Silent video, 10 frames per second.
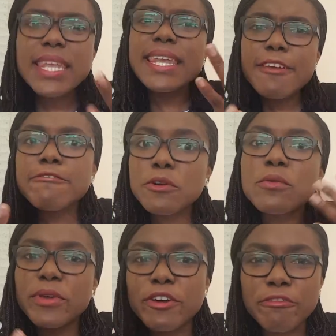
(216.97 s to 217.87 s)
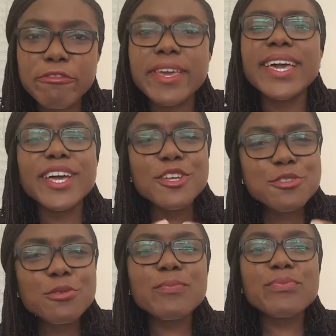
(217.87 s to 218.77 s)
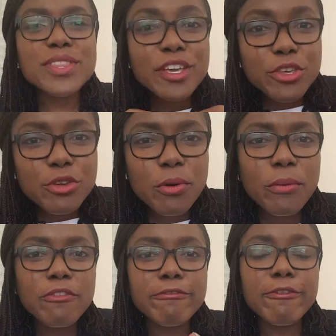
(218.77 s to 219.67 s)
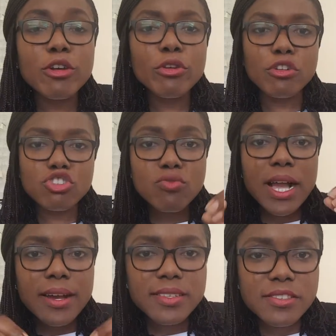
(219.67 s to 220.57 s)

Life could be unfair. So you follow your track,